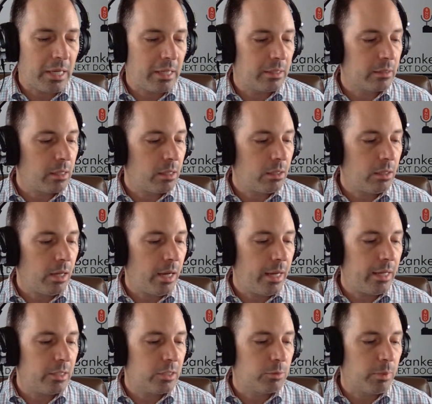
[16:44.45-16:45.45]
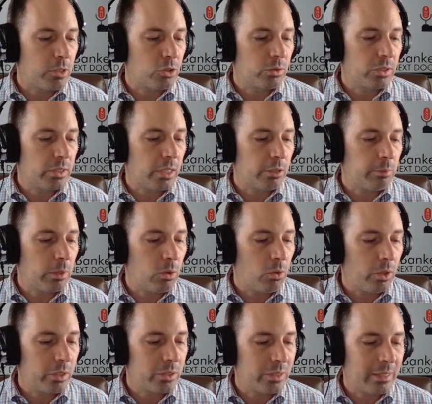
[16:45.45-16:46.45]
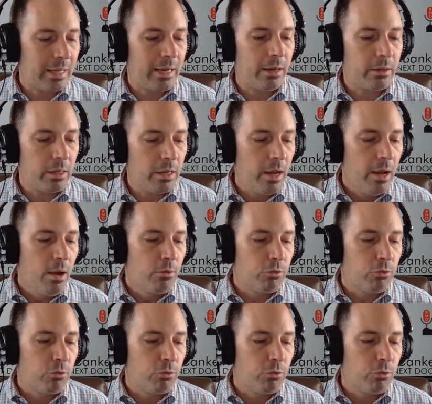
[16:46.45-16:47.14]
and a decline in special assessment costs accounted